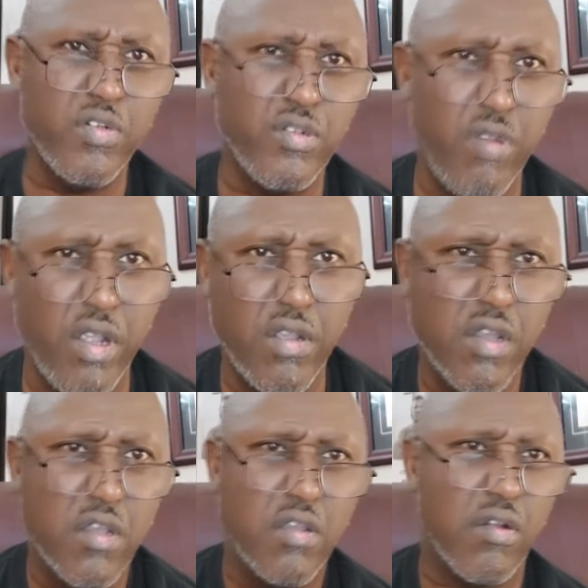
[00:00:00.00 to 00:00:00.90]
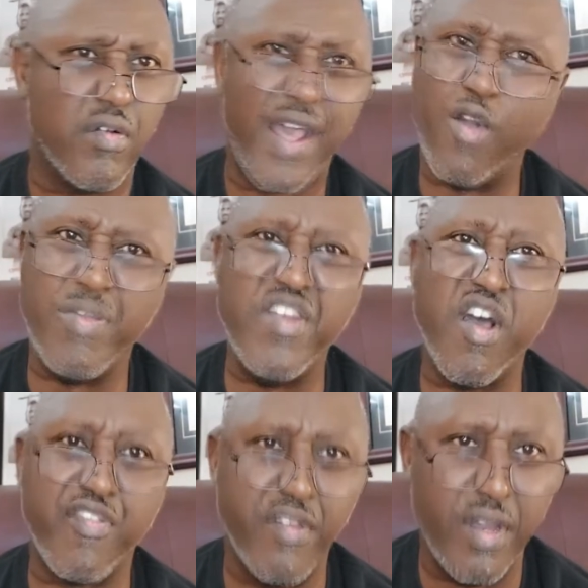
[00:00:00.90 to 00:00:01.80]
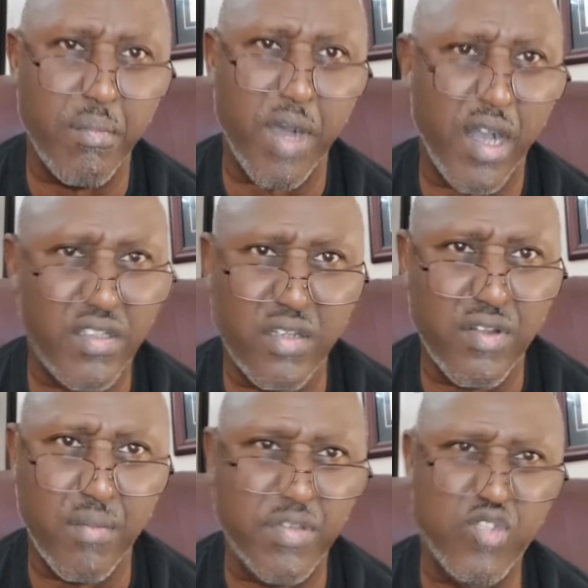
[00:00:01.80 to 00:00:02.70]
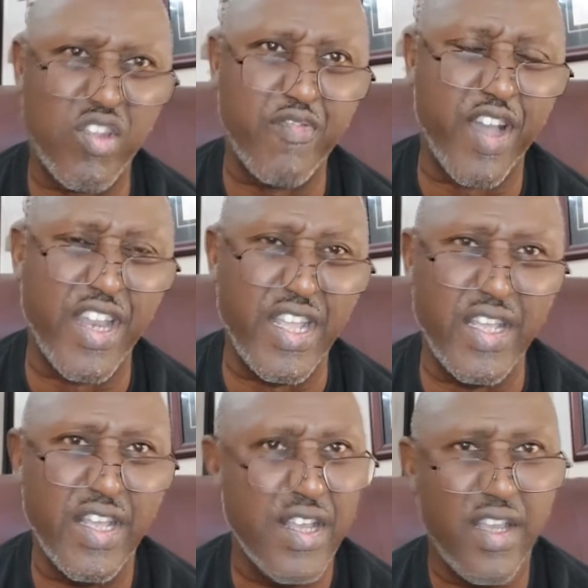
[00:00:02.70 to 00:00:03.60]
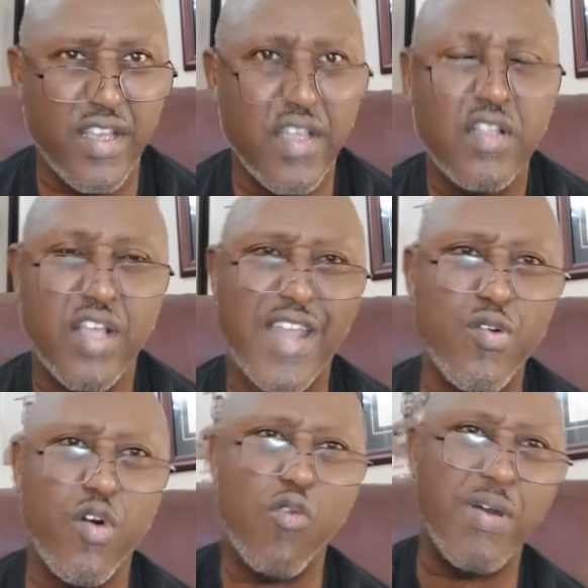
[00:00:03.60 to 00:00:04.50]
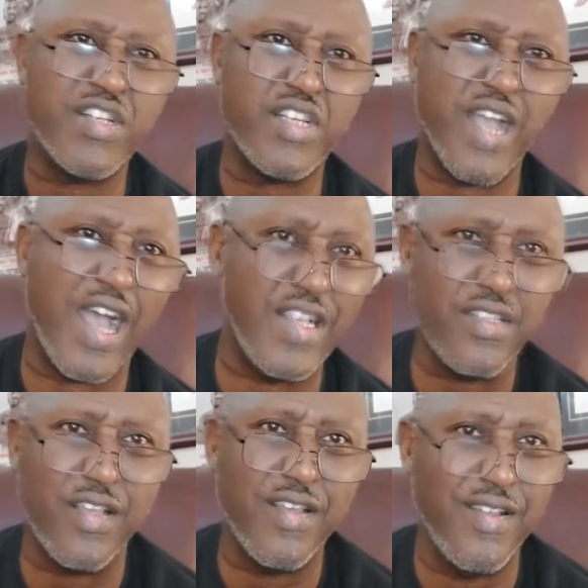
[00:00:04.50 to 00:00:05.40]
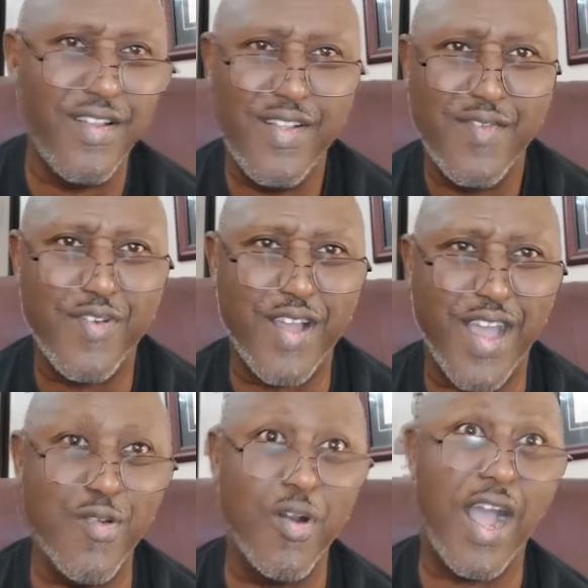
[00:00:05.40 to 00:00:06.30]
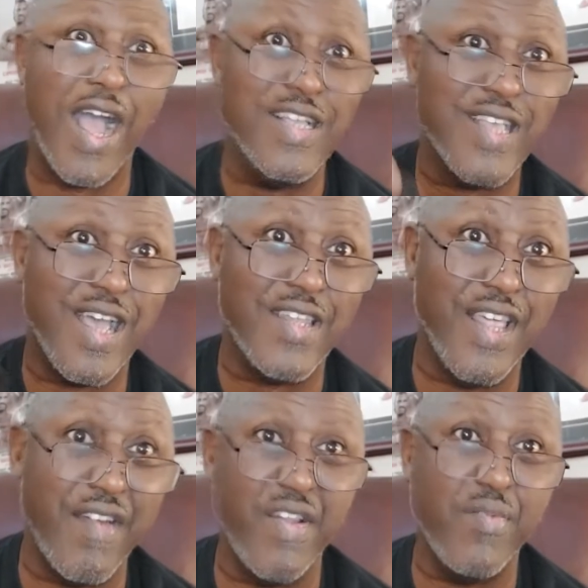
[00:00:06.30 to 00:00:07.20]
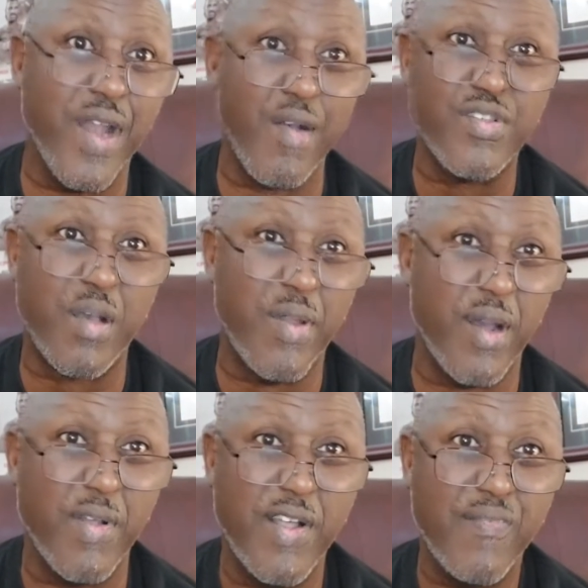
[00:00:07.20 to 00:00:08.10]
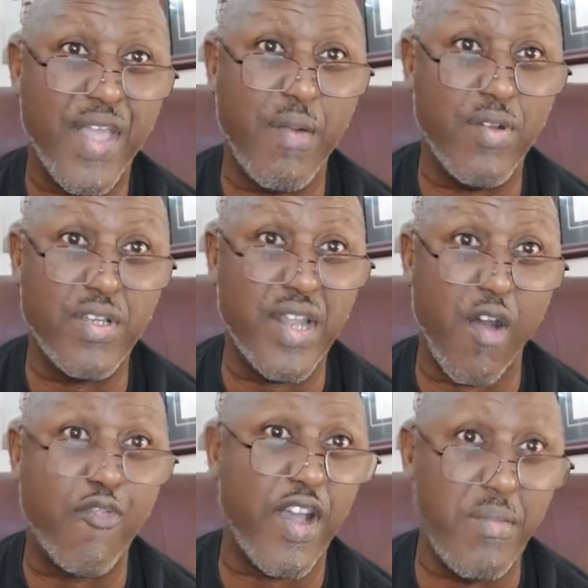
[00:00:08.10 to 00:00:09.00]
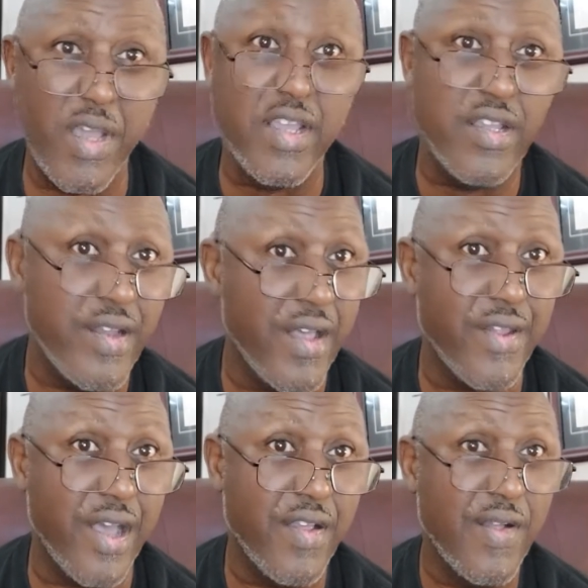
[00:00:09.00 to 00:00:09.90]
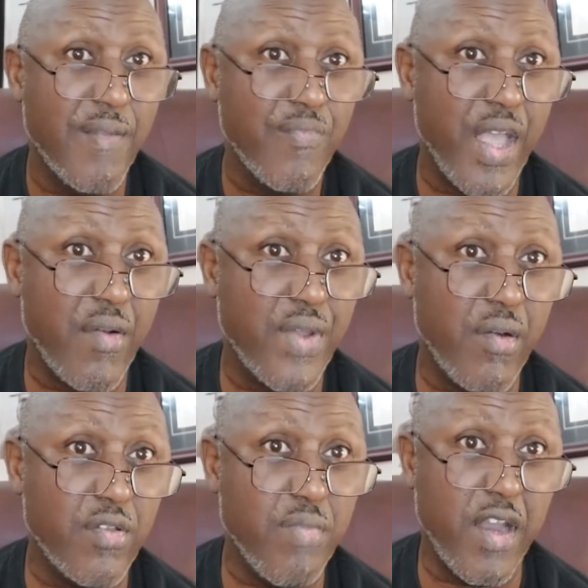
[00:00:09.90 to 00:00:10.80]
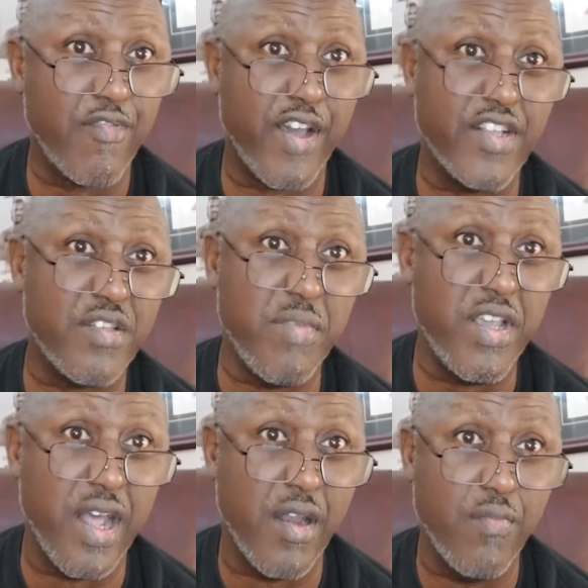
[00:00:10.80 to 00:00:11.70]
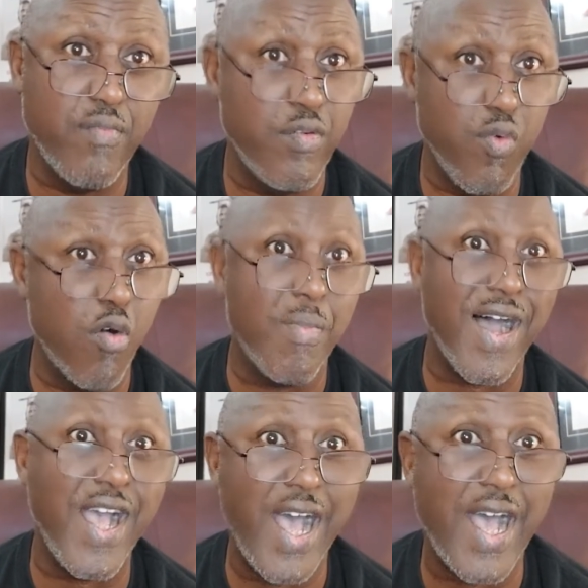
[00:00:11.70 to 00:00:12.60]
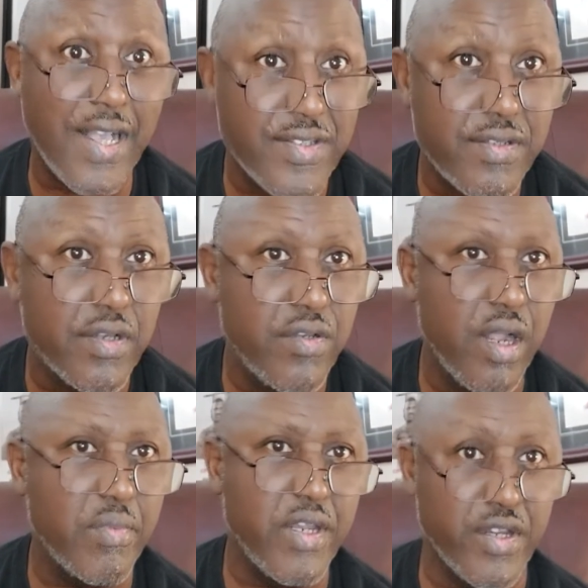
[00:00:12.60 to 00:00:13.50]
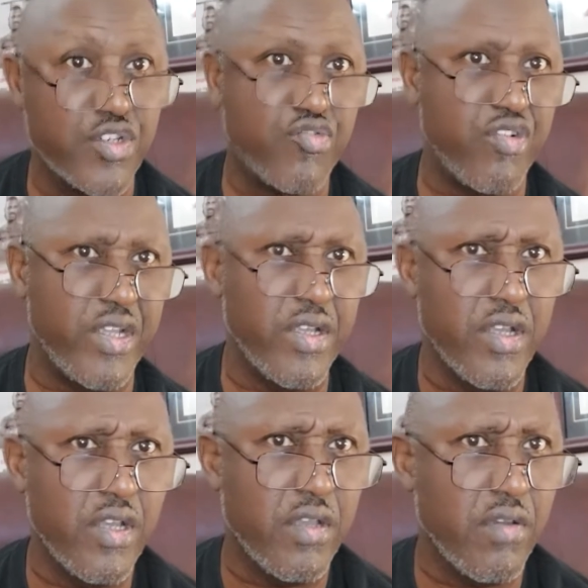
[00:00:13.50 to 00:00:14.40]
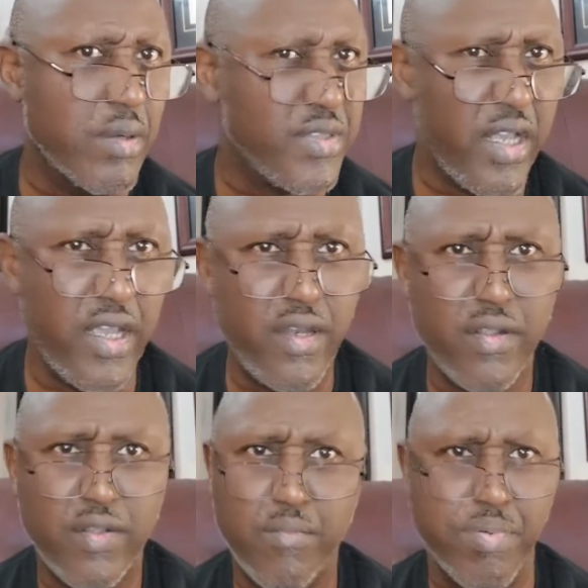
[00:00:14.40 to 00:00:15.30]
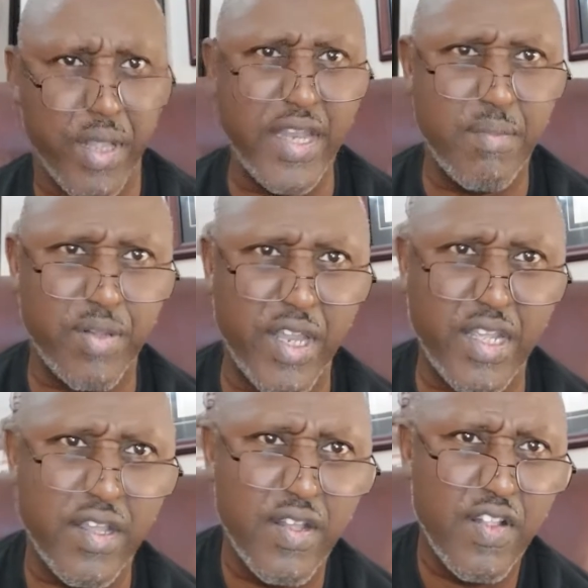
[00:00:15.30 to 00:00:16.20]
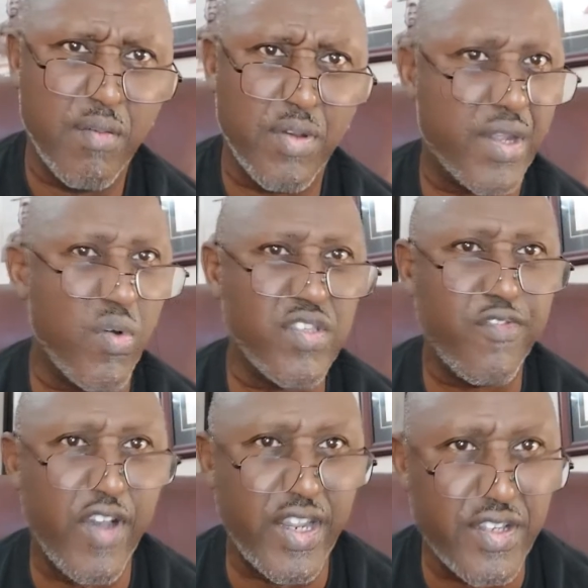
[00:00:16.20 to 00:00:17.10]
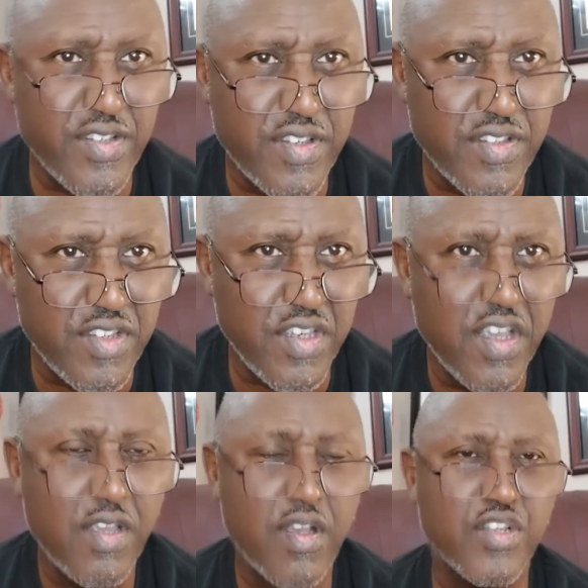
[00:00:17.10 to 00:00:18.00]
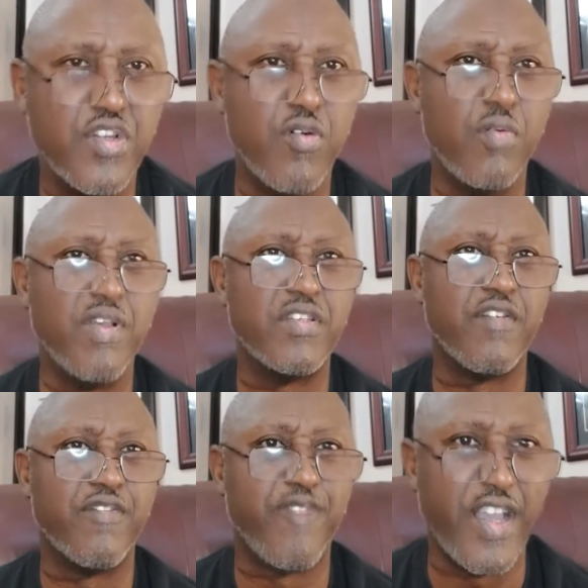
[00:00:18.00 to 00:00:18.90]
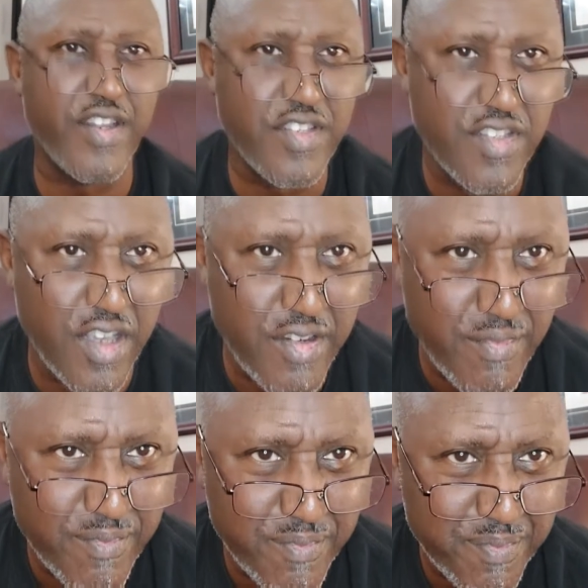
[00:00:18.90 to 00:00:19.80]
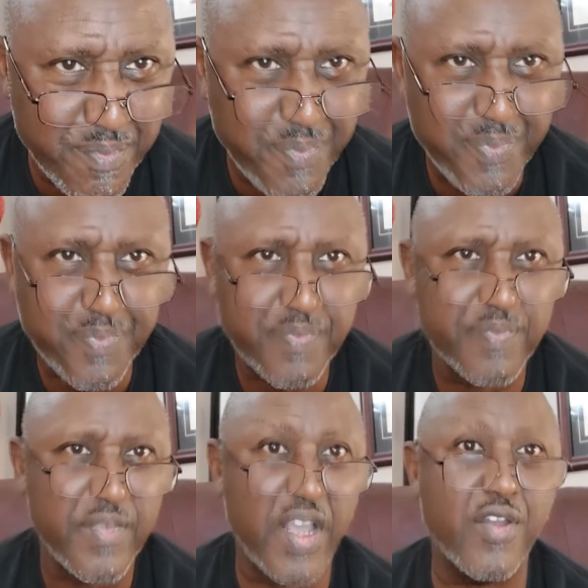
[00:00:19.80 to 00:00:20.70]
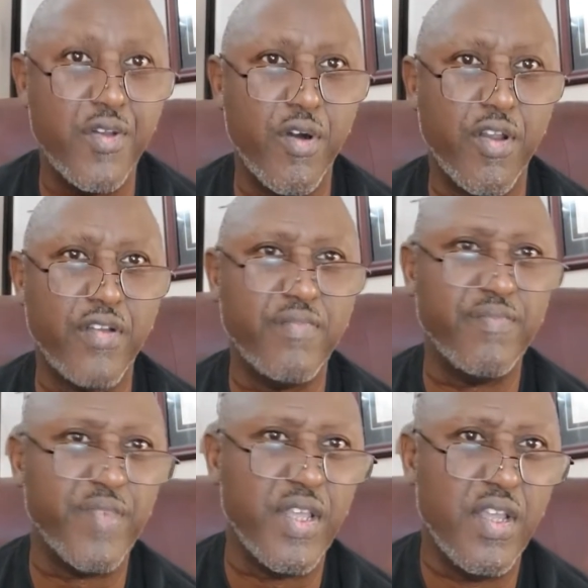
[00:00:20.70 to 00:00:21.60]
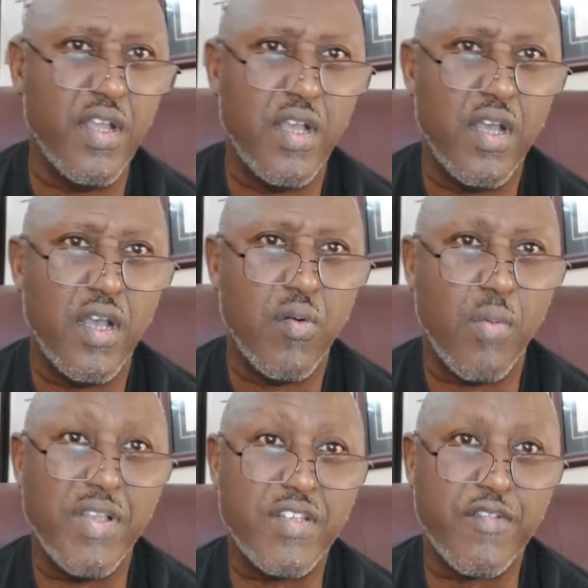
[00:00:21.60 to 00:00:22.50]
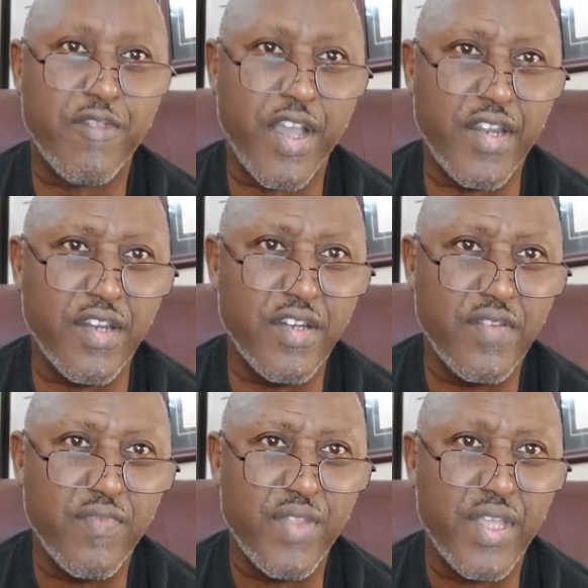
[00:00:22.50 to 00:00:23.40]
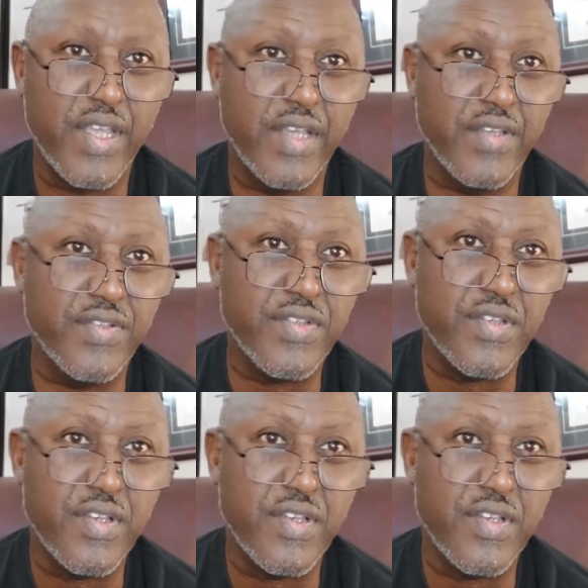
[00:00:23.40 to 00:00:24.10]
the street. So that don't mean nothing in boxing. Street fighting, I know a whole bunch of guys. But I know guys that literally, when I was coming up, that can outfight me. That was better fighters than me. That whoop my ass. You know what I mean, in the street. You know what I'm saying? Plenty. But they wasn't fighters. Because you know what makes a fighter, son and daughter? What makes a fighter is